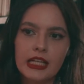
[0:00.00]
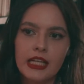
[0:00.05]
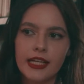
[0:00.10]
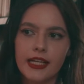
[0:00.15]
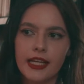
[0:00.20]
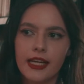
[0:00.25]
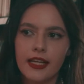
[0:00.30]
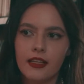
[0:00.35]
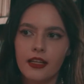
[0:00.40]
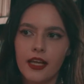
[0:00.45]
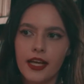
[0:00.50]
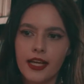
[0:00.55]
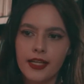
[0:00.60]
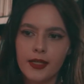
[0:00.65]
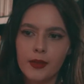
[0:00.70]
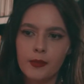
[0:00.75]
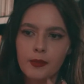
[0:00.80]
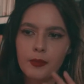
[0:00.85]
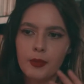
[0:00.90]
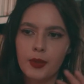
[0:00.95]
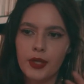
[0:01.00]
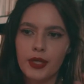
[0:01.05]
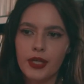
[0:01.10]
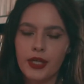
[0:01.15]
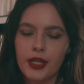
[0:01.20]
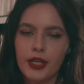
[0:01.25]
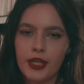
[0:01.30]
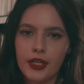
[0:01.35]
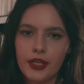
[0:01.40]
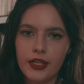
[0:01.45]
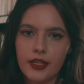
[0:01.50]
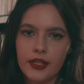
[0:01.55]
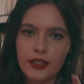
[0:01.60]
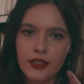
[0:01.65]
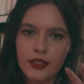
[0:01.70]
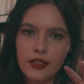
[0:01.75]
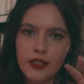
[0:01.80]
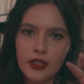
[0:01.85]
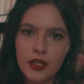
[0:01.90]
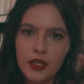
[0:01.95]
Like I like big